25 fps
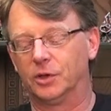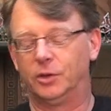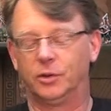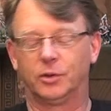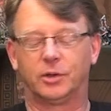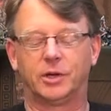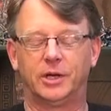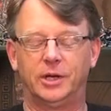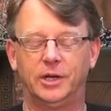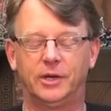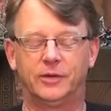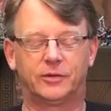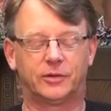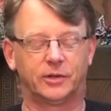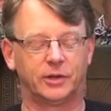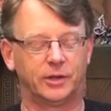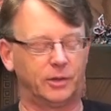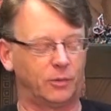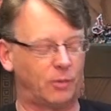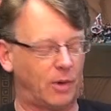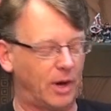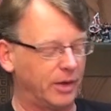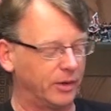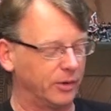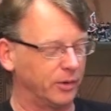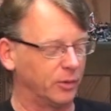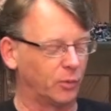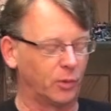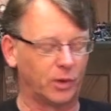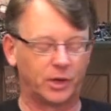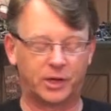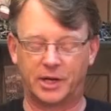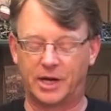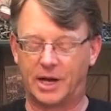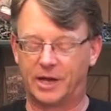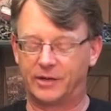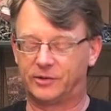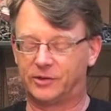you can easily, while you're
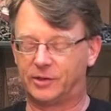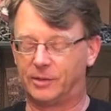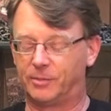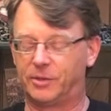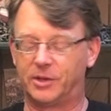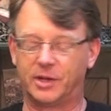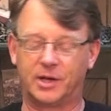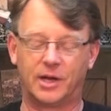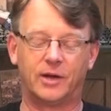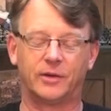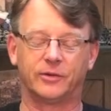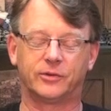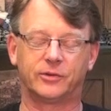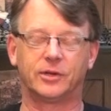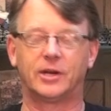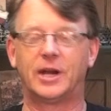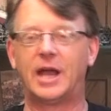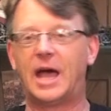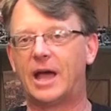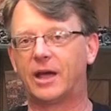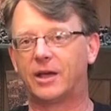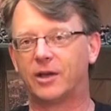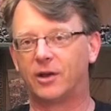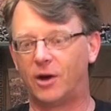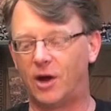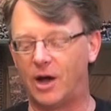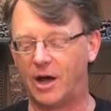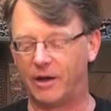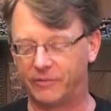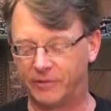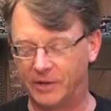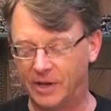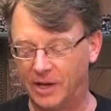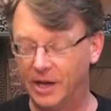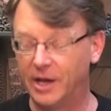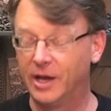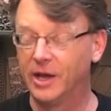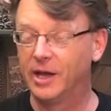working on something else, knock it
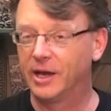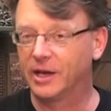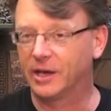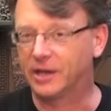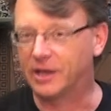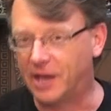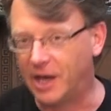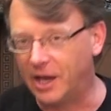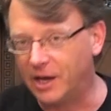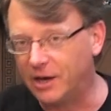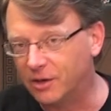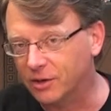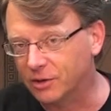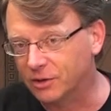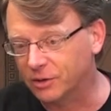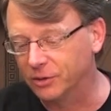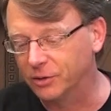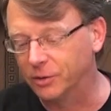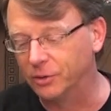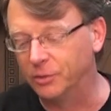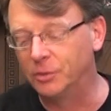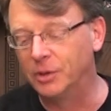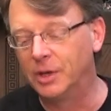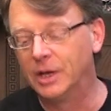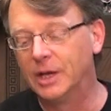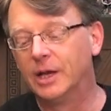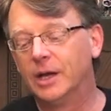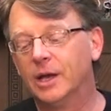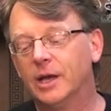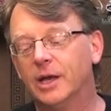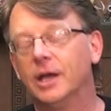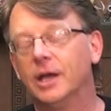off. Gator glue